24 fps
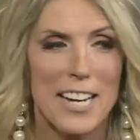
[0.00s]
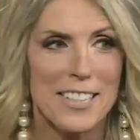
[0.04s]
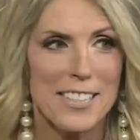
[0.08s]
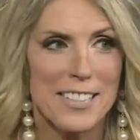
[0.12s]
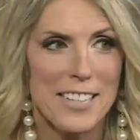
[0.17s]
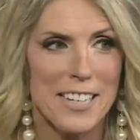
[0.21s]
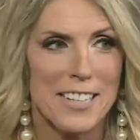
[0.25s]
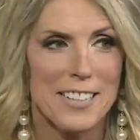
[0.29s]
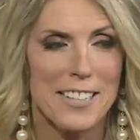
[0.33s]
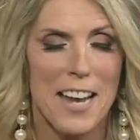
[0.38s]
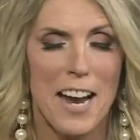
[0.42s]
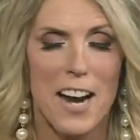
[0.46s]

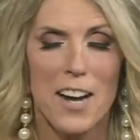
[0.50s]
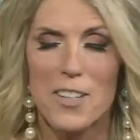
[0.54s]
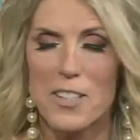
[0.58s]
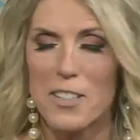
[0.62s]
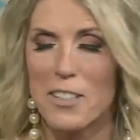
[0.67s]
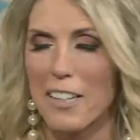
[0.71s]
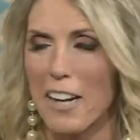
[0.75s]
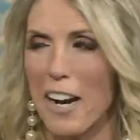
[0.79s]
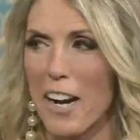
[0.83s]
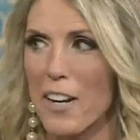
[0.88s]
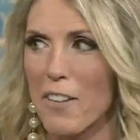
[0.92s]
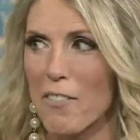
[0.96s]
It's
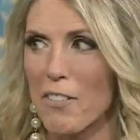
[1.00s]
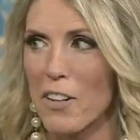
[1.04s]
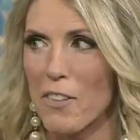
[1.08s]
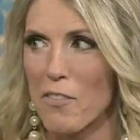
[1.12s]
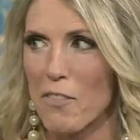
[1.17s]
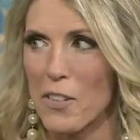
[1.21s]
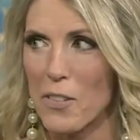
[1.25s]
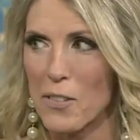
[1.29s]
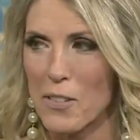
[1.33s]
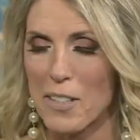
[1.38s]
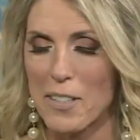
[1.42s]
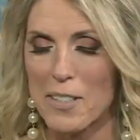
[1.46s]
actually kind of
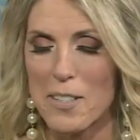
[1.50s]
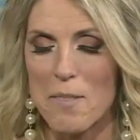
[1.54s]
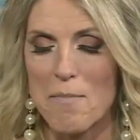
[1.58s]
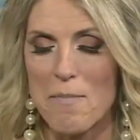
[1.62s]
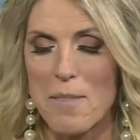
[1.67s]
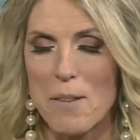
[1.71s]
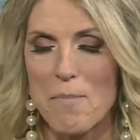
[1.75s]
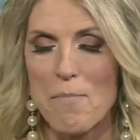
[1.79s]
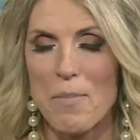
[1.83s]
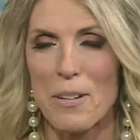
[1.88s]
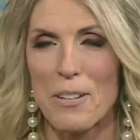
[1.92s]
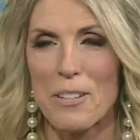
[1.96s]
confusing to
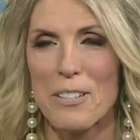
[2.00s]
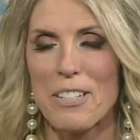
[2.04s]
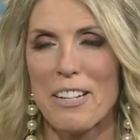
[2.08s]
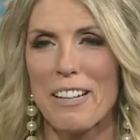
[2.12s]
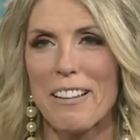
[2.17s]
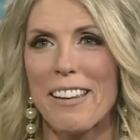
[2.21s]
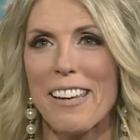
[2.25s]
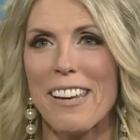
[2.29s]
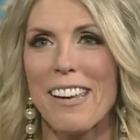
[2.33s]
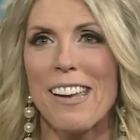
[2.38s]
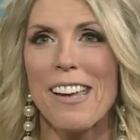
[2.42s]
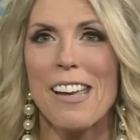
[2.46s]
me
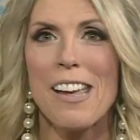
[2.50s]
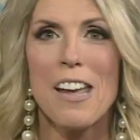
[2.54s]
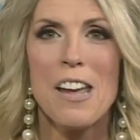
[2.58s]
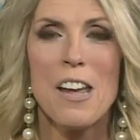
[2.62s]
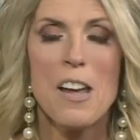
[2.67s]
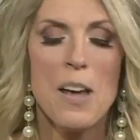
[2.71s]
personally,